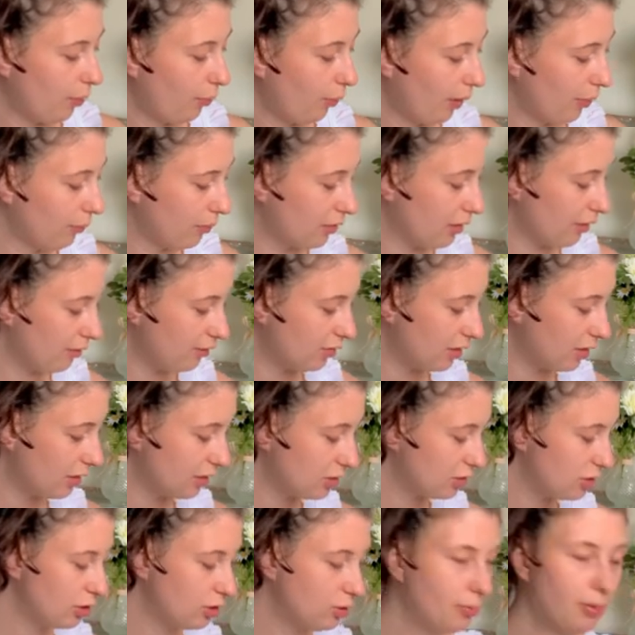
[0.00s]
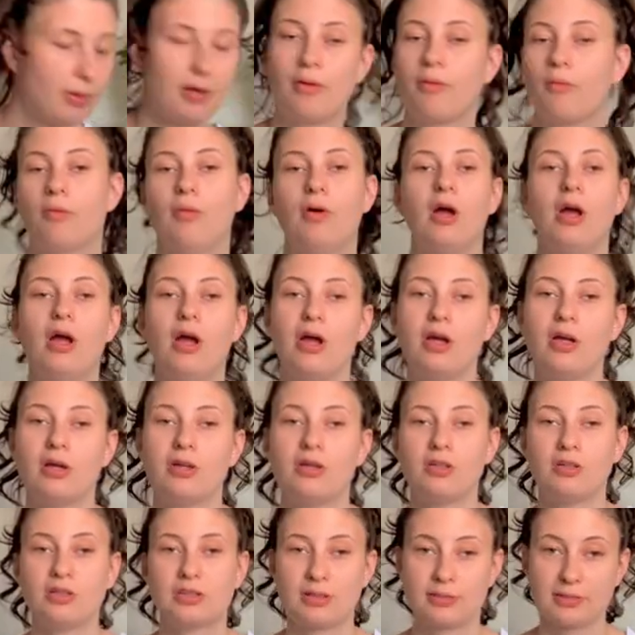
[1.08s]
white with everything too, but
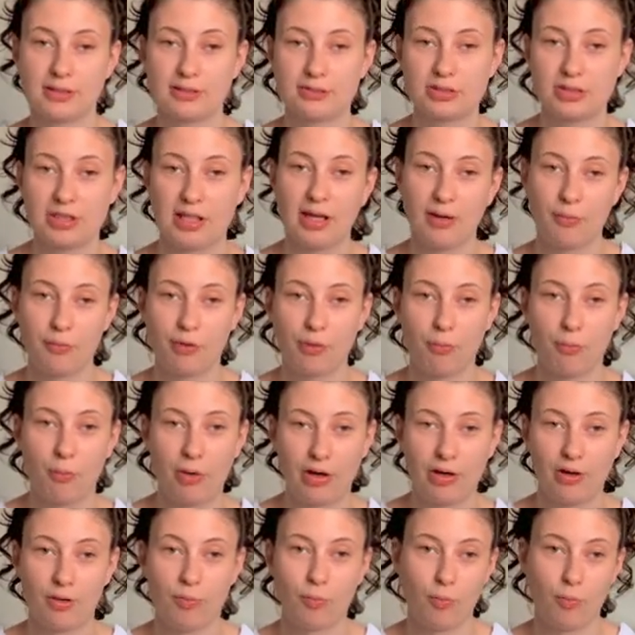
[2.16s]
sometimes you can't wear white on